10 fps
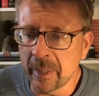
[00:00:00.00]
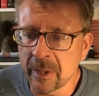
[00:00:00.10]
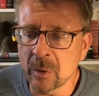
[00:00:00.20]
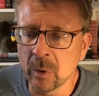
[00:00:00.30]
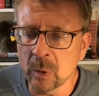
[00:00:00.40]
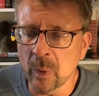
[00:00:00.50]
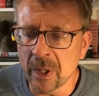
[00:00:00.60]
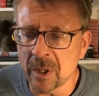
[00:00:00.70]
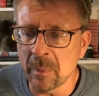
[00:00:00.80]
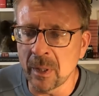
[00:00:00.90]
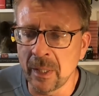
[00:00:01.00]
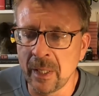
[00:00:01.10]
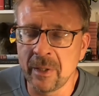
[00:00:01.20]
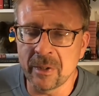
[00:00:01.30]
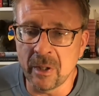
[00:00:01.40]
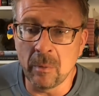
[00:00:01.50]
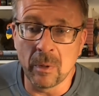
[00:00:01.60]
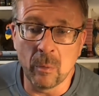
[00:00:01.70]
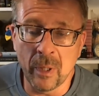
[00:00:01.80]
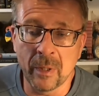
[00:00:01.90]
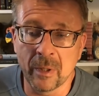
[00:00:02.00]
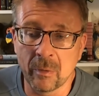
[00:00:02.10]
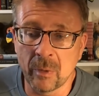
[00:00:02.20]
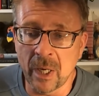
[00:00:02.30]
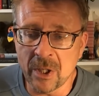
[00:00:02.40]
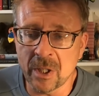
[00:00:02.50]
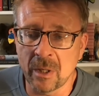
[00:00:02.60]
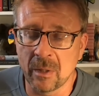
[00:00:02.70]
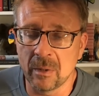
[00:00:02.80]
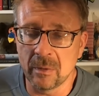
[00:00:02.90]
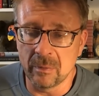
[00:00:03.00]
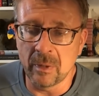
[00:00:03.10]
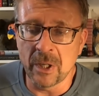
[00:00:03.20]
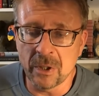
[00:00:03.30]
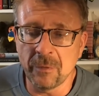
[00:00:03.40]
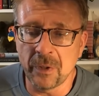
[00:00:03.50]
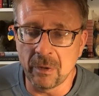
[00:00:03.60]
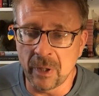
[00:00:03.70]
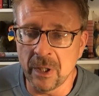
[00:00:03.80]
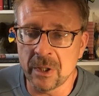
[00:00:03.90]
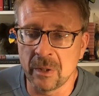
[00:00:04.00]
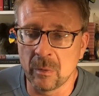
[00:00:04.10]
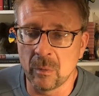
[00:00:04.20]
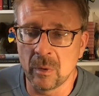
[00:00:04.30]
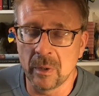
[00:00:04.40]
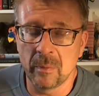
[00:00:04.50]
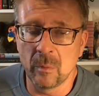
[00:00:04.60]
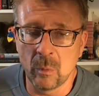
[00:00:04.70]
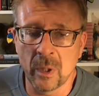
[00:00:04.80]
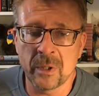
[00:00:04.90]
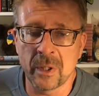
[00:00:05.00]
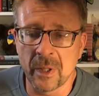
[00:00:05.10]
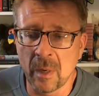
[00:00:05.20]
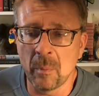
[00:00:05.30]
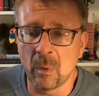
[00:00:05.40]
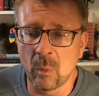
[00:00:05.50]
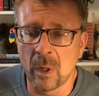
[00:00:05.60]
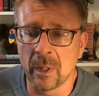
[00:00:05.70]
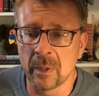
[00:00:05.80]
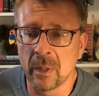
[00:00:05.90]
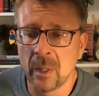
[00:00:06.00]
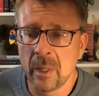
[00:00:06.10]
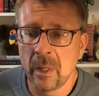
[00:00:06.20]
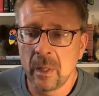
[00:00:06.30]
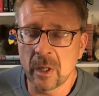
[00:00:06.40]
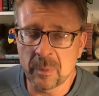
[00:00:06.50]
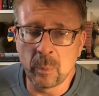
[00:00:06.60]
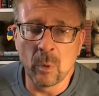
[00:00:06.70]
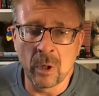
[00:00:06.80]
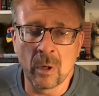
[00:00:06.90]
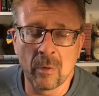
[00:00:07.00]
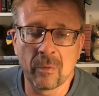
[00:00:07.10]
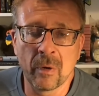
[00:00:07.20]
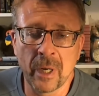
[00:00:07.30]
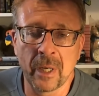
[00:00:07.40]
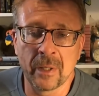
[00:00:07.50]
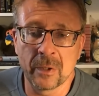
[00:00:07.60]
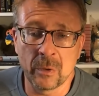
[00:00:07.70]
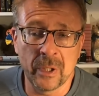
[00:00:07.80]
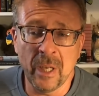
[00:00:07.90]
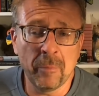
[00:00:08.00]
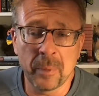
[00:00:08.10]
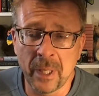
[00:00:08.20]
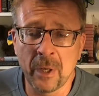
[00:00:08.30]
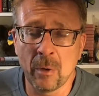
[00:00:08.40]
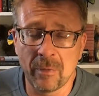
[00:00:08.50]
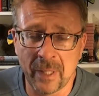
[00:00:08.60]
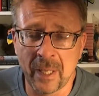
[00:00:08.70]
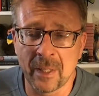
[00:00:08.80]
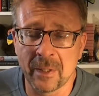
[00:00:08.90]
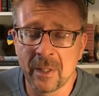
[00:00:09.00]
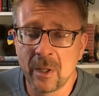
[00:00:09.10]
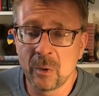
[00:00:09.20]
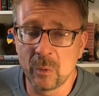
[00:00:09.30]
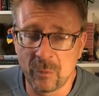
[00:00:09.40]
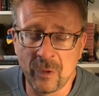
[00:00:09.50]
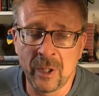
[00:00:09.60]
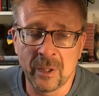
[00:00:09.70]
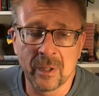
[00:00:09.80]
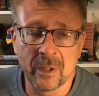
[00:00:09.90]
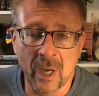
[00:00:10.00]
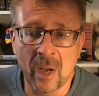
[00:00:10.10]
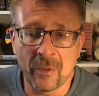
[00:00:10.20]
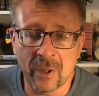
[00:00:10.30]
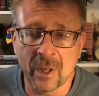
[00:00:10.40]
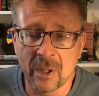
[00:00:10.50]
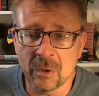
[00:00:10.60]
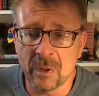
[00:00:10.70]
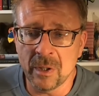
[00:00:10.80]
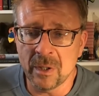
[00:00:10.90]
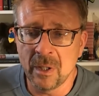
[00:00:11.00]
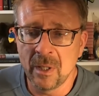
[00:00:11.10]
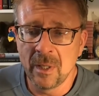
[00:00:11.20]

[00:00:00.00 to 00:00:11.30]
it's a good question about land is arable. Well, Russian Federation was the number one exporter of grain, so they have plenty of land to feed the other countries.